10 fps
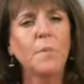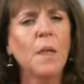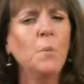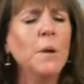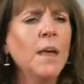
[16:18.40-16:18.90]

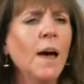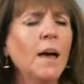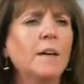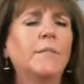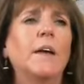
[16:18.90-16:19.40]
We
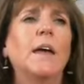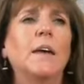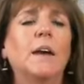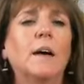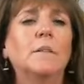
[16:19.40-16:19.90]
have
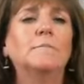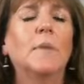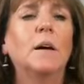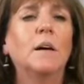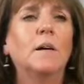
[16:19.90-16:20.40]

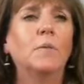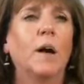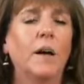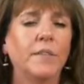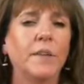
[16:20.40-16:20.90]

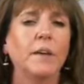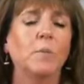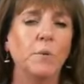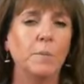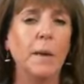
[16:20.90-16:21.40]
a thing
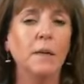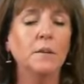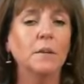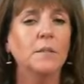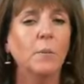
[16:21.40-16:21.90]
with
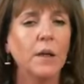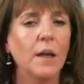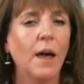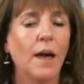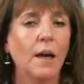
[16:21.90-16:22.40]
Banyan that we
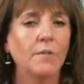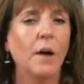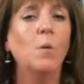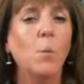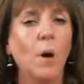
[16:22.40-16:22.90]
have
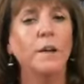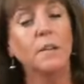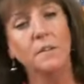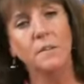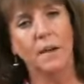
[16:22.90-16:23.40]
a one
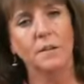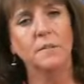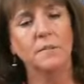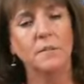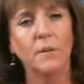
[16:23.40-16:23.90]
and done.
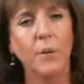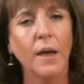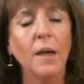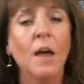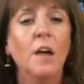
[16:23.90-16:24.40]
Okay.
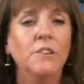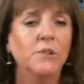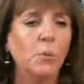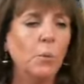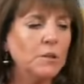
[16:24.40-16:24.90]

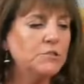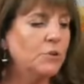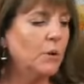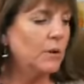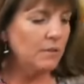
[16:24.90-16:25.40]
So we'll
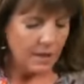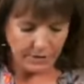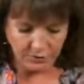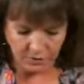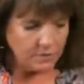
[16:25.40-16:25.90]
do a
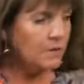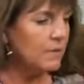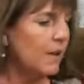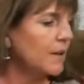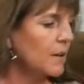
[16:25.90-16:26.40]
collection
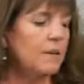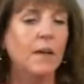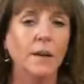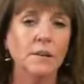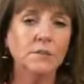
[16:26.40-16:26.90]
like
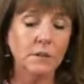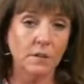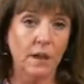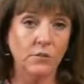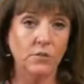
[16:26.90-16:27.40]
Kenna's
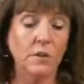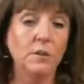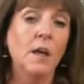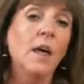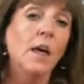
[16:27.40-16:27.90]

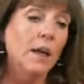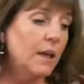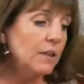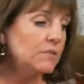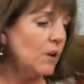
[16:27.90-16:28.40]
collection.
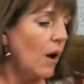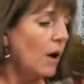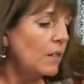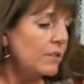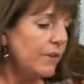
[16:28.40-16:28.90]
It's
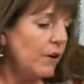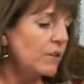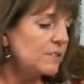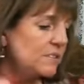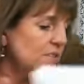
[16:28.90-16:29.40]
all of her
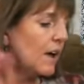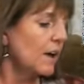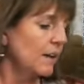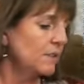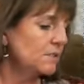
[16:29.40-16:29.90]

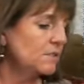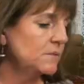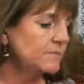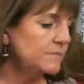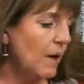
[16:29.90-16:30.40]
designs.
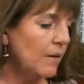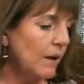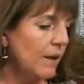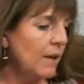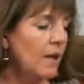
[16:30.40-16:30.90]
All
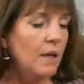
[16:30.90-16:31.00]
right.